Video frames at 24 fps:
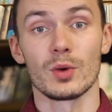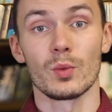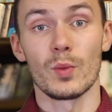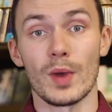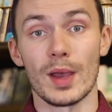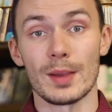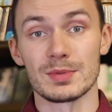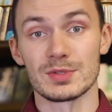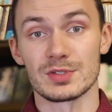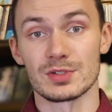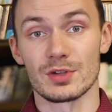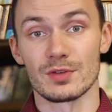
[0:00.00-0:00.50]

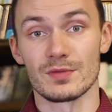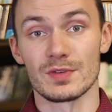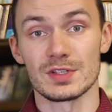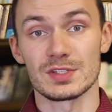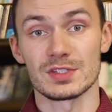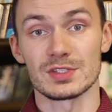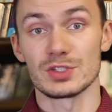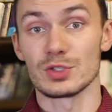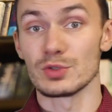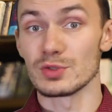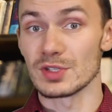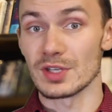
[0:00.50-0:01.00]
web
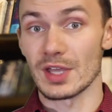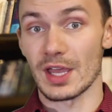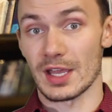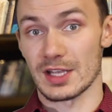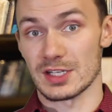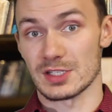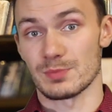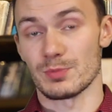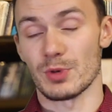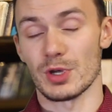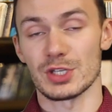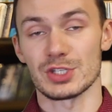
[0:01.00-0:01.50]
service using
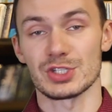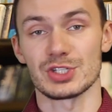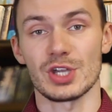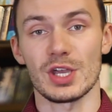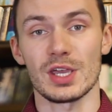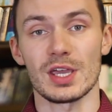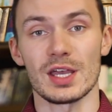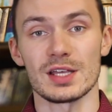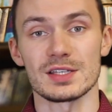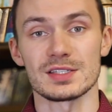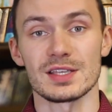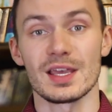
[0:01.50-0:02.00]

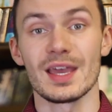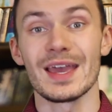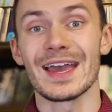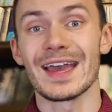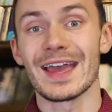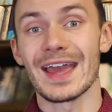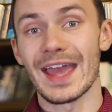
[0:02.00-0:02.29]
Express.js